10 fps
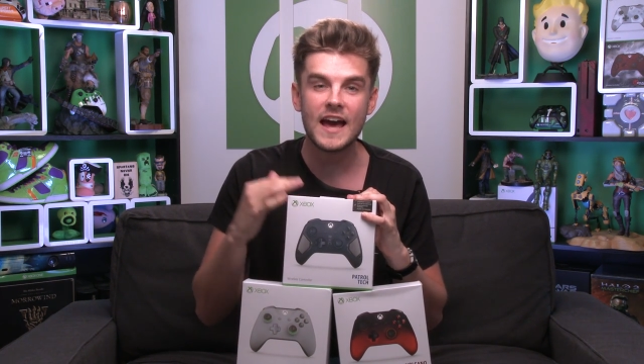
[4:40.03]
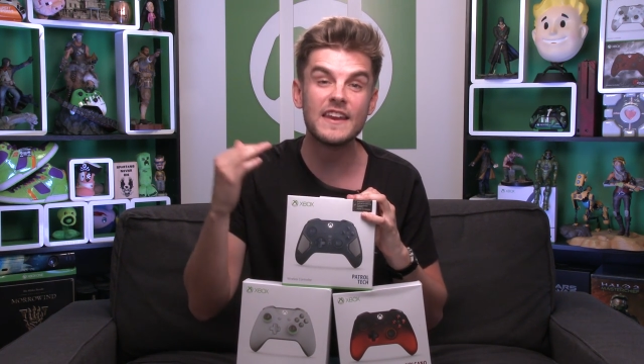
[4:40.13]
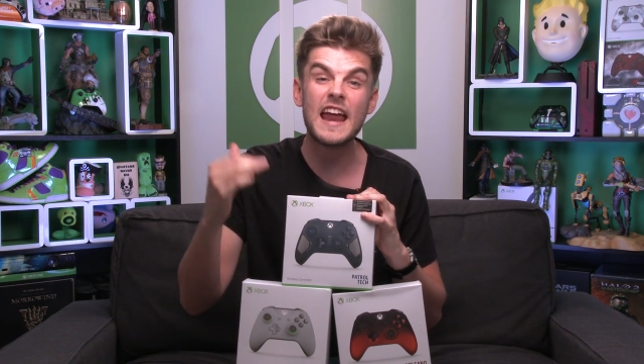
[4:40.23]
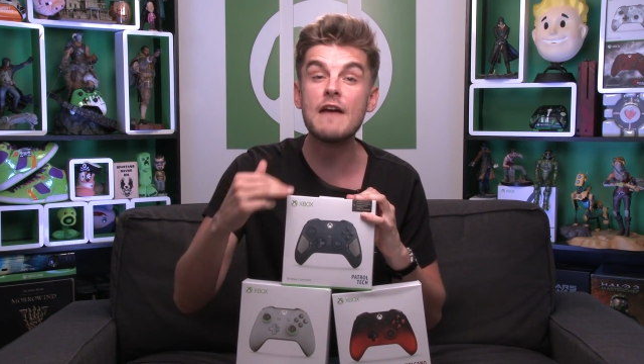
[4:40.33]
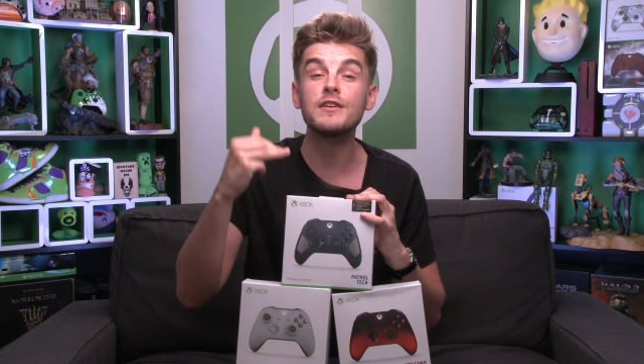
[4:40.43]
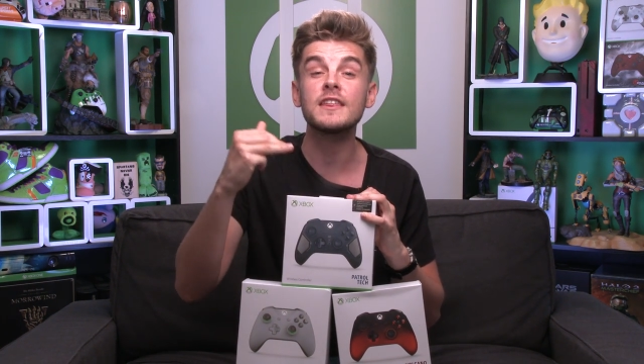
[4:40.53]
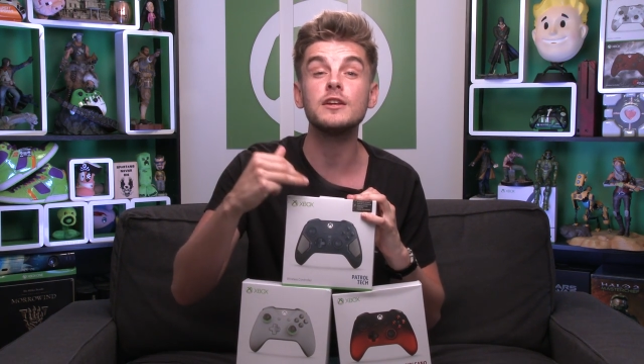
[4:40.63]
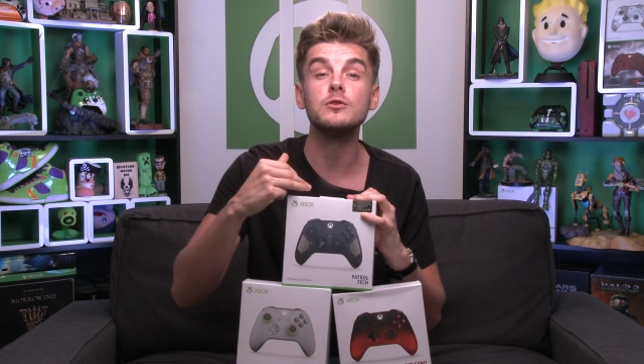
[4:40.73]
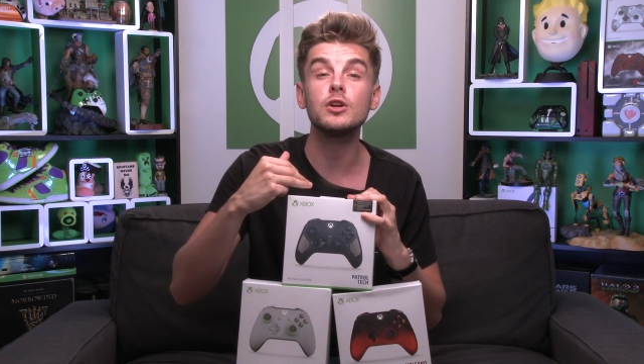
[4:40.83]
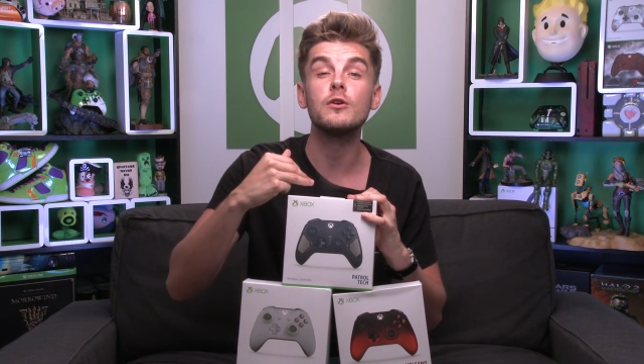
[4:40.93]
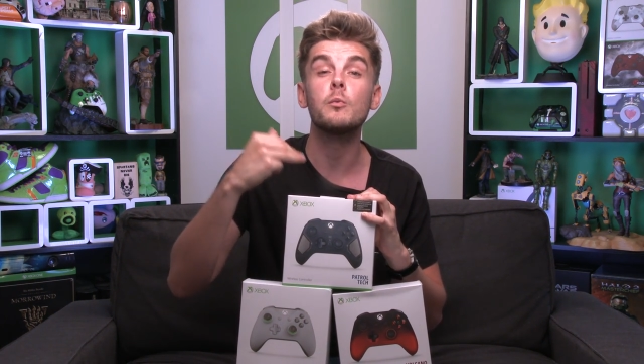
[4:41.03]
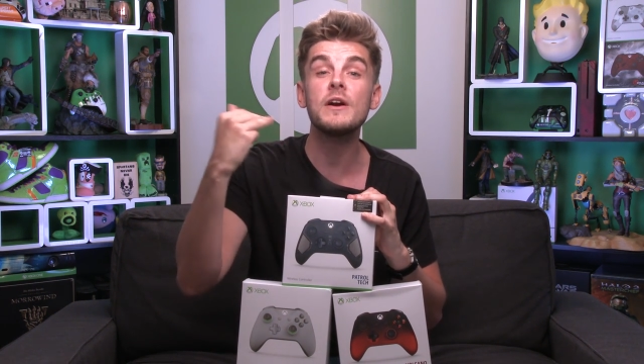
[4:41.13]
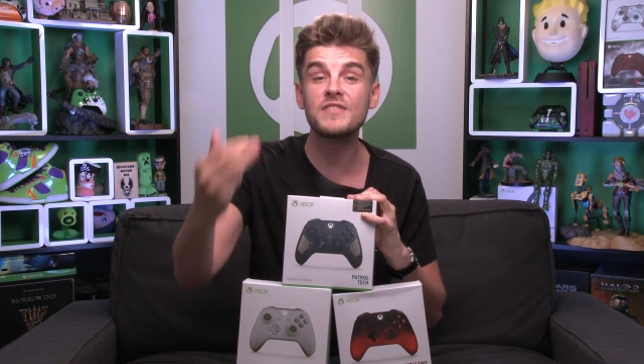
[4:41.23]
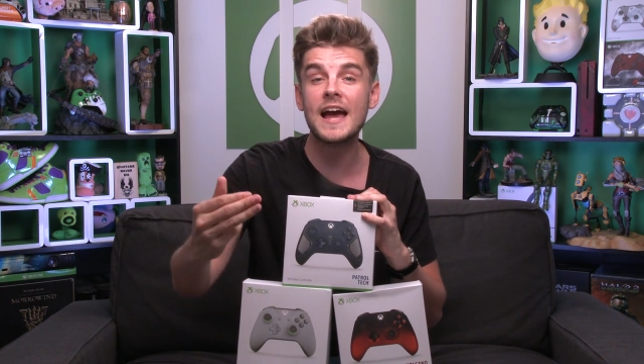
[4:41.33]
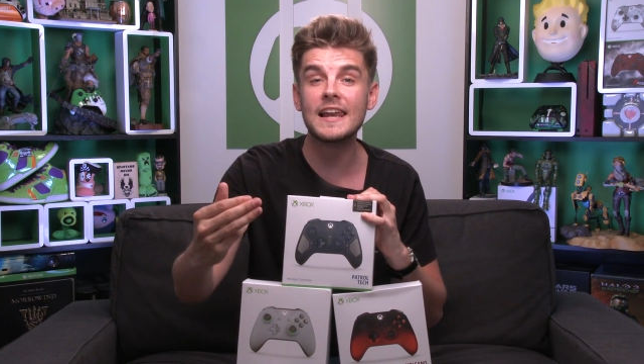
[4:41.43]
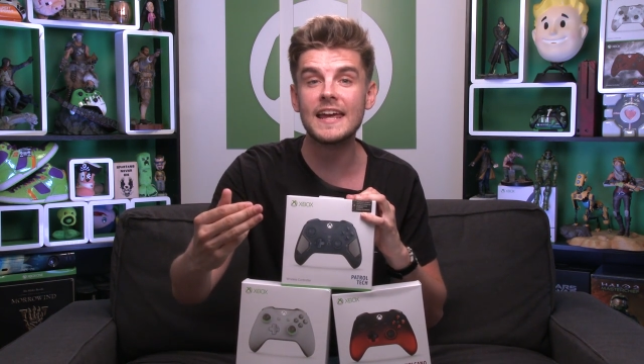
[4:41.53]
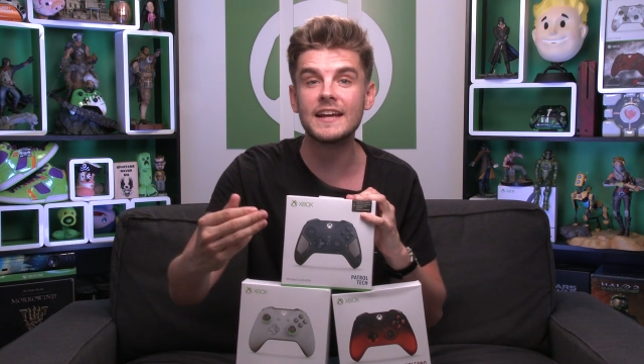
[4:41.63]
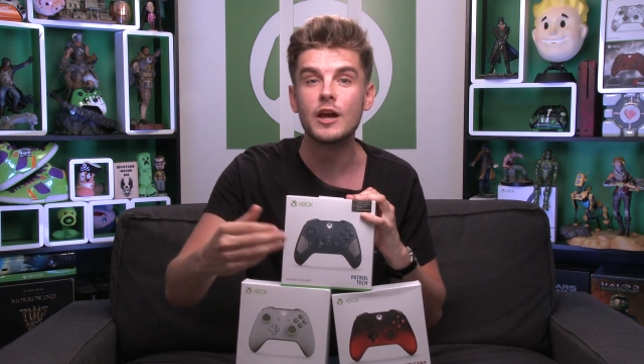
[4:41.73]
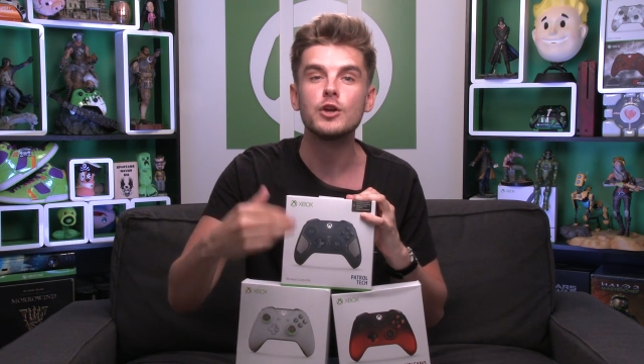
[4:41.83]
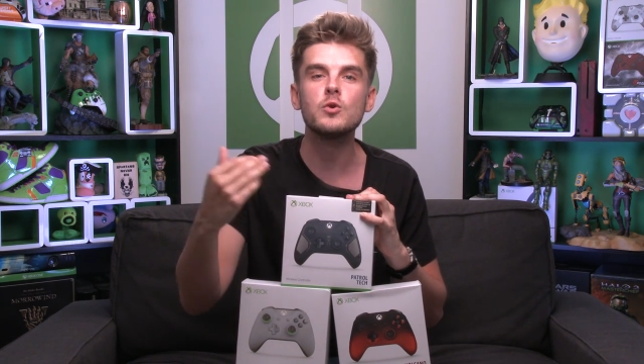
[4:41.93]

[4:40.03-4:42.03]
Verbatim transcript: and then everything you do with that link,